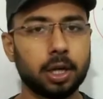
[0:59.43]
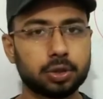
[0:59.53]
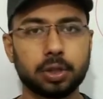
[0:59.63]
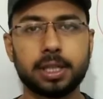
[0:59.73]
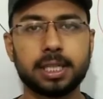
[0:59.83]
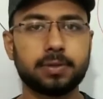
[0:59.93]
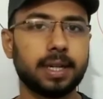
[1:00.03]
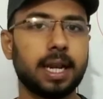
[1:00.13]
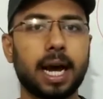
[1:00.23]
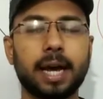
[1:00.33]
So this
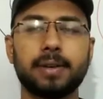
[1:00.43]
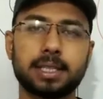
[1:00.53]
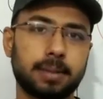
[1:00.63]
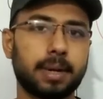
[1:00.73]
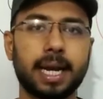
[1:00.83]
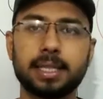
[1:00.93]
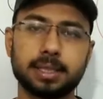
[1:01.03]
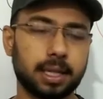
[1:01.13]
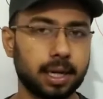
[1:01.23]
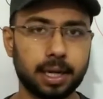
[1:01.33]
will I will
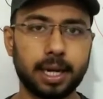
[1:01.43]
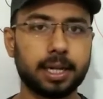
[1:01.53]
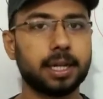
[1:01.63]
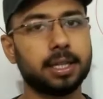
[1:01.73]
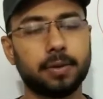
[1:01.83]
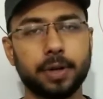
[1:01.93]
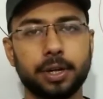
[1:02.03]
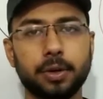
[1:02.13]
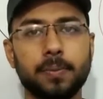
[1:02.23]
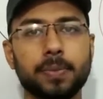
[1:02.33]
summarize later in the
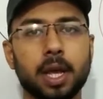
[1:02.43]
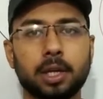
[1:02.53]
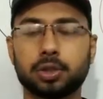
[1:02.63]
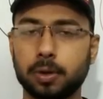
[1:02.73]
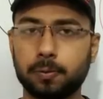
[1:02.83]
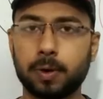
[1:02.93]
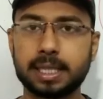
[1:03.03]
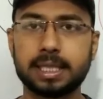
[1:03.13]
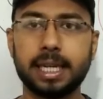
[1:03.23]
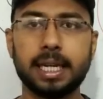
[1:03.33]
video. So
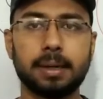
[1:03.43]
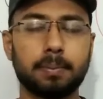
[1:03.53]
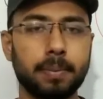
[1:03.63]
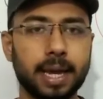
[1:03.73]
firstly,